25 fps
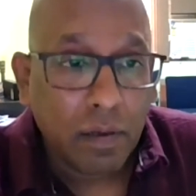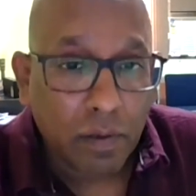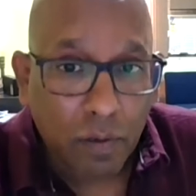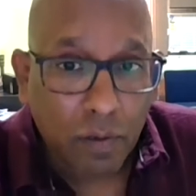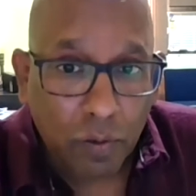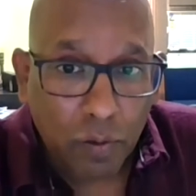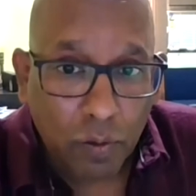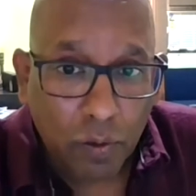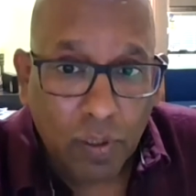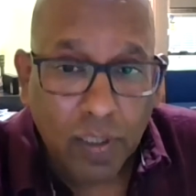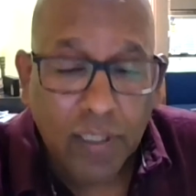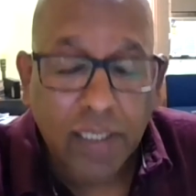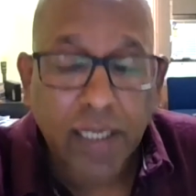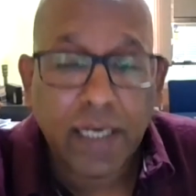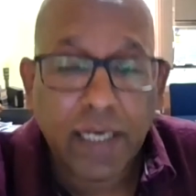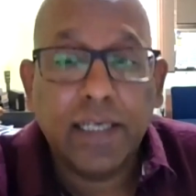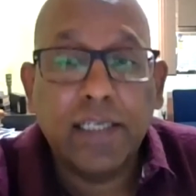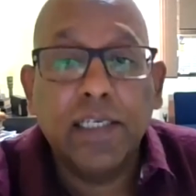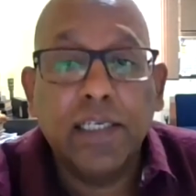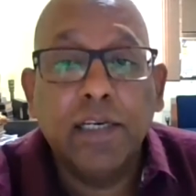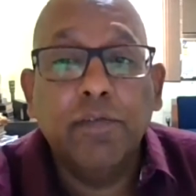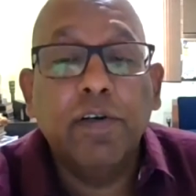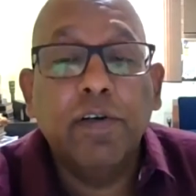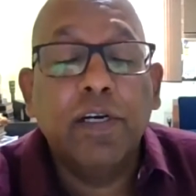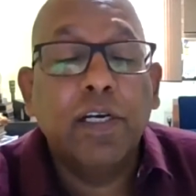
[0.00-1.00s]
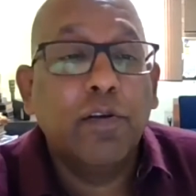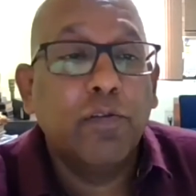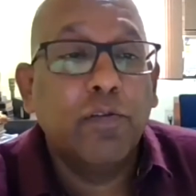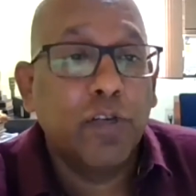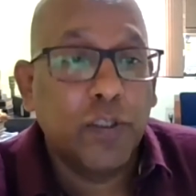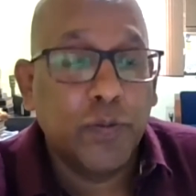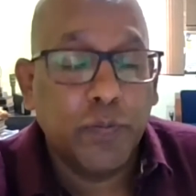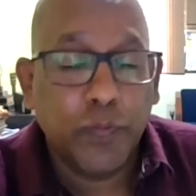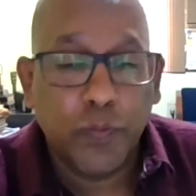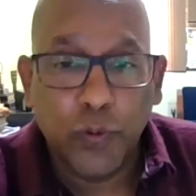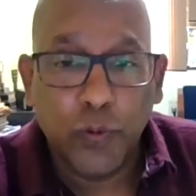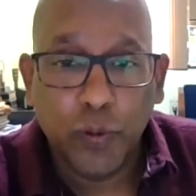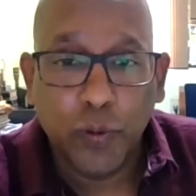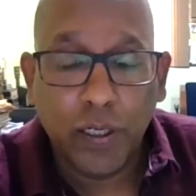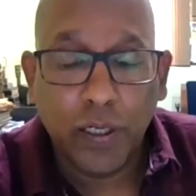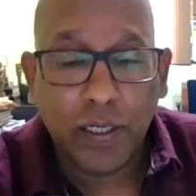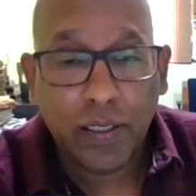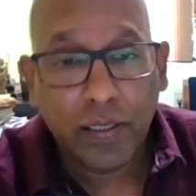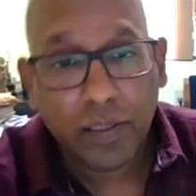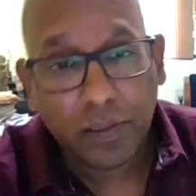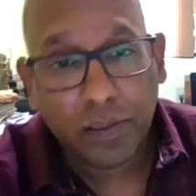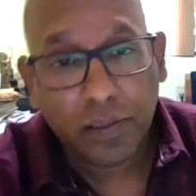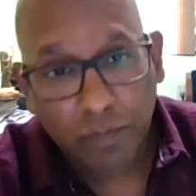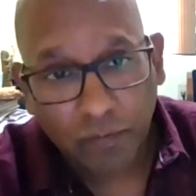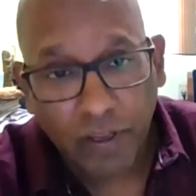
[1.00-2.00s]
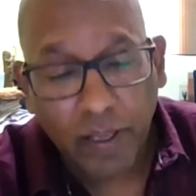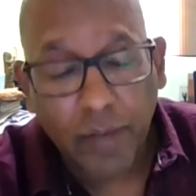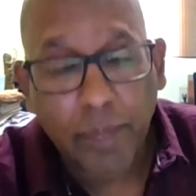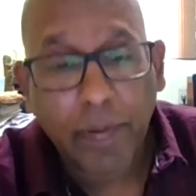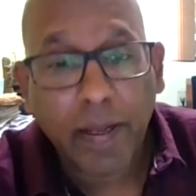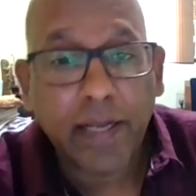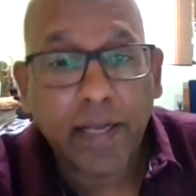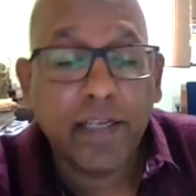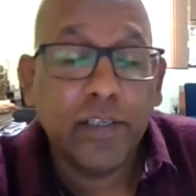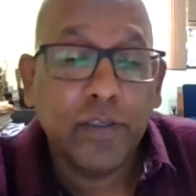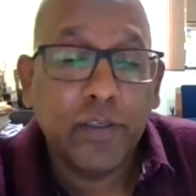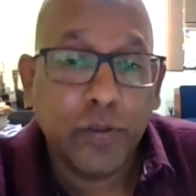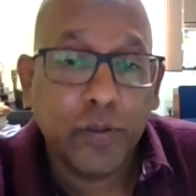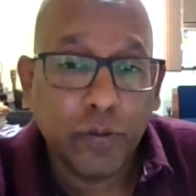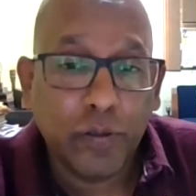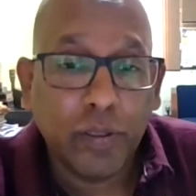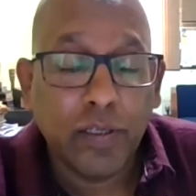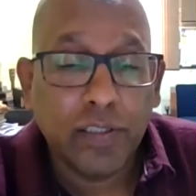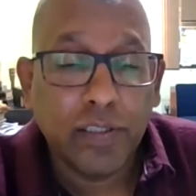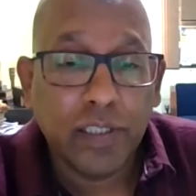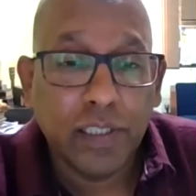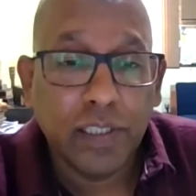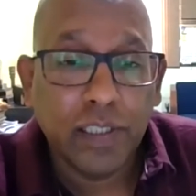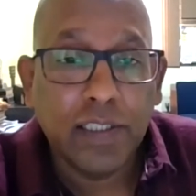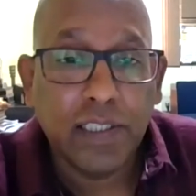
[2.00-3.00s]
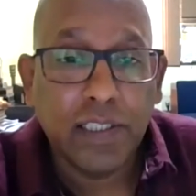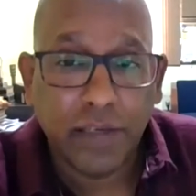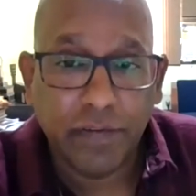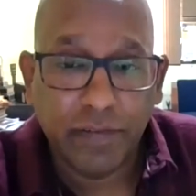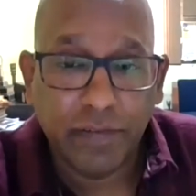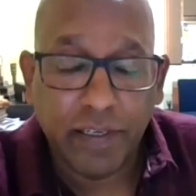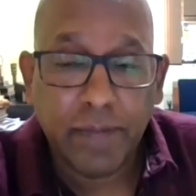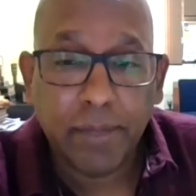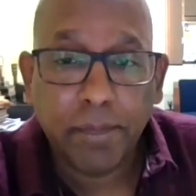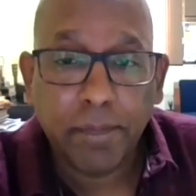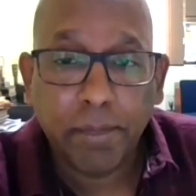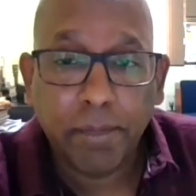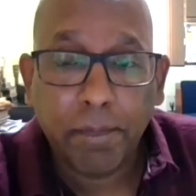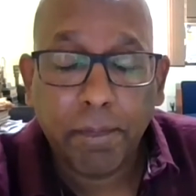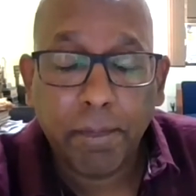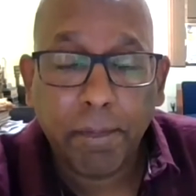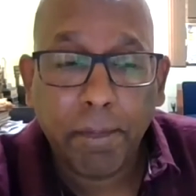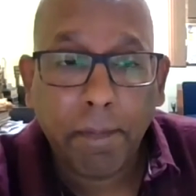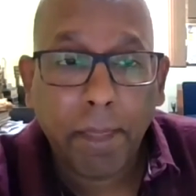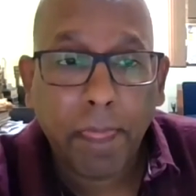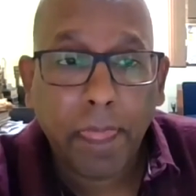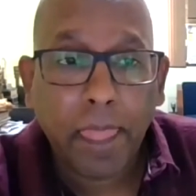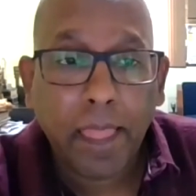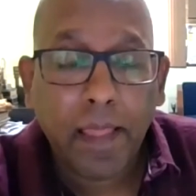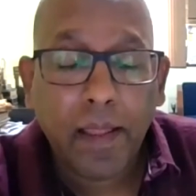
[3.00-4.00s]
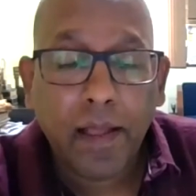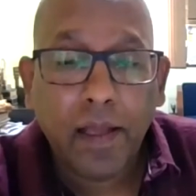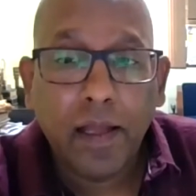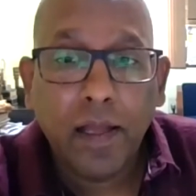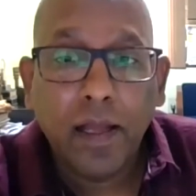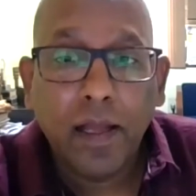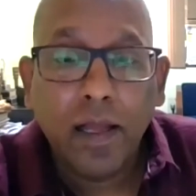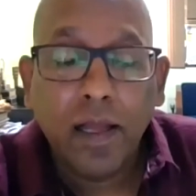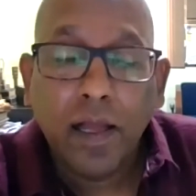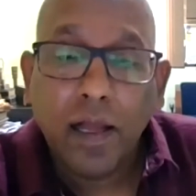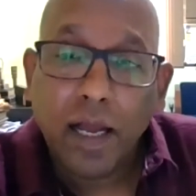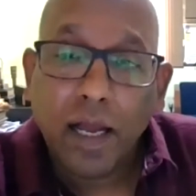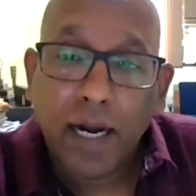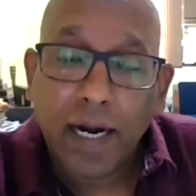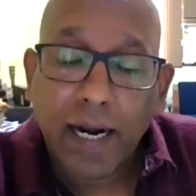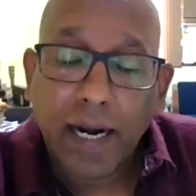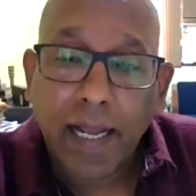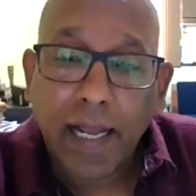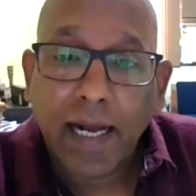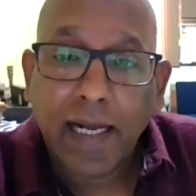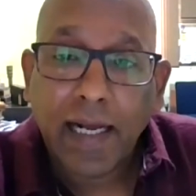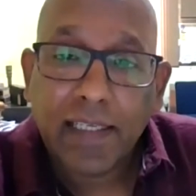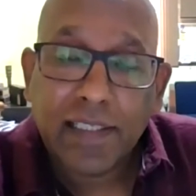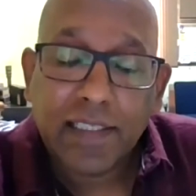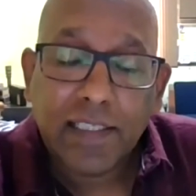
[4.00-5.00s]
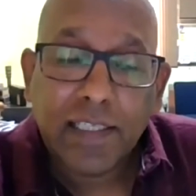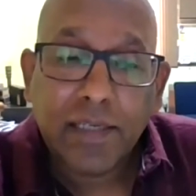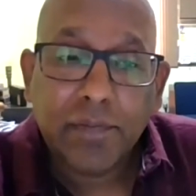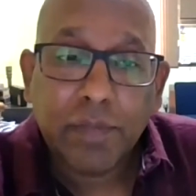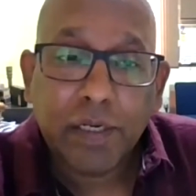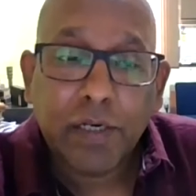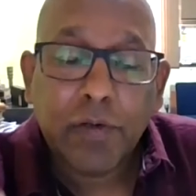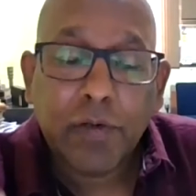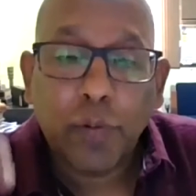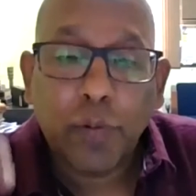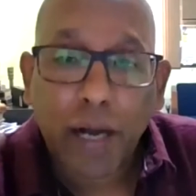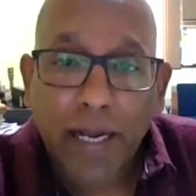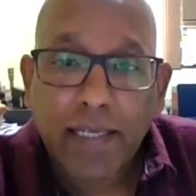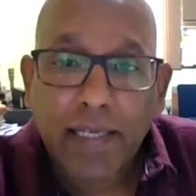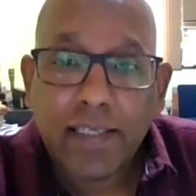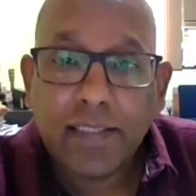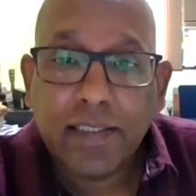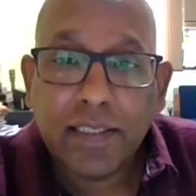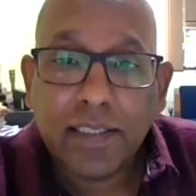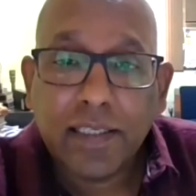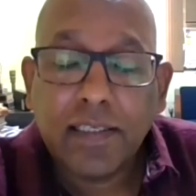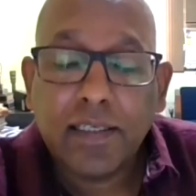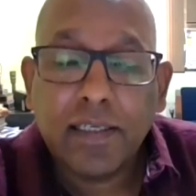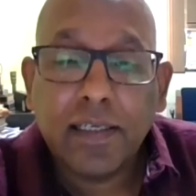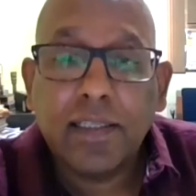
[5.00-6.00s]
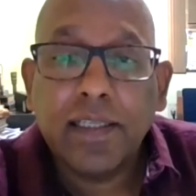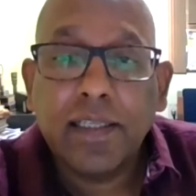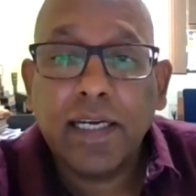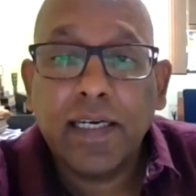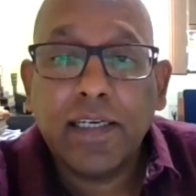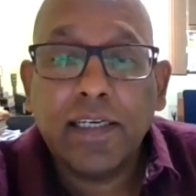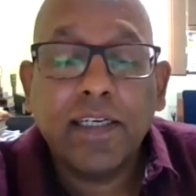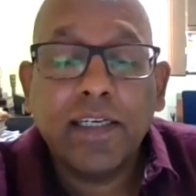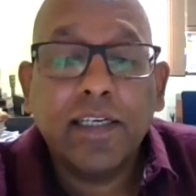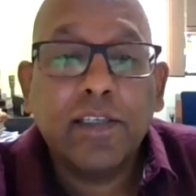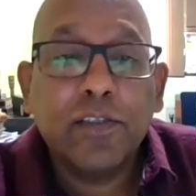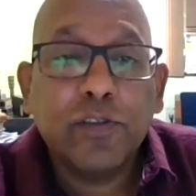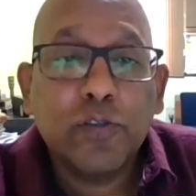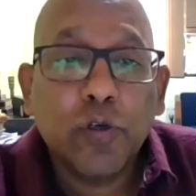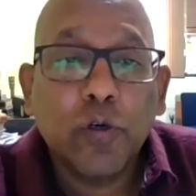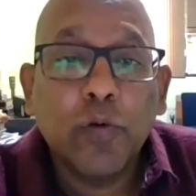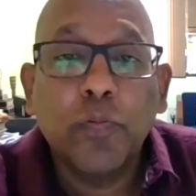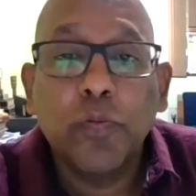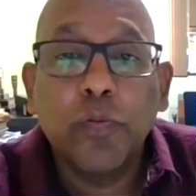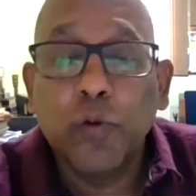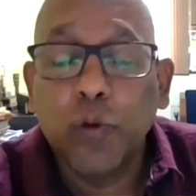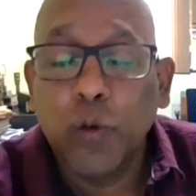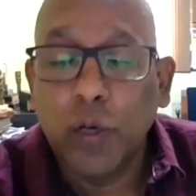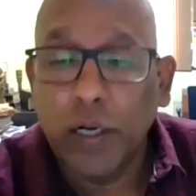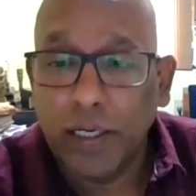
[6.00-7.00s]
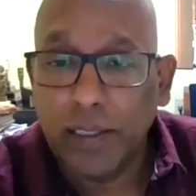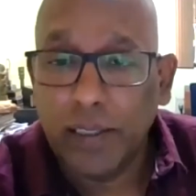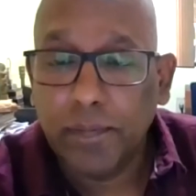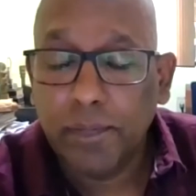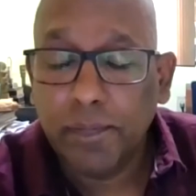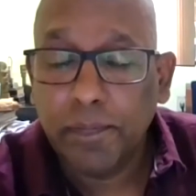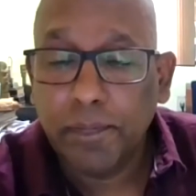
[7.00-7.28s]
Road connectivity was poor way back in 2007. And I asked them that why is it that it is so poor?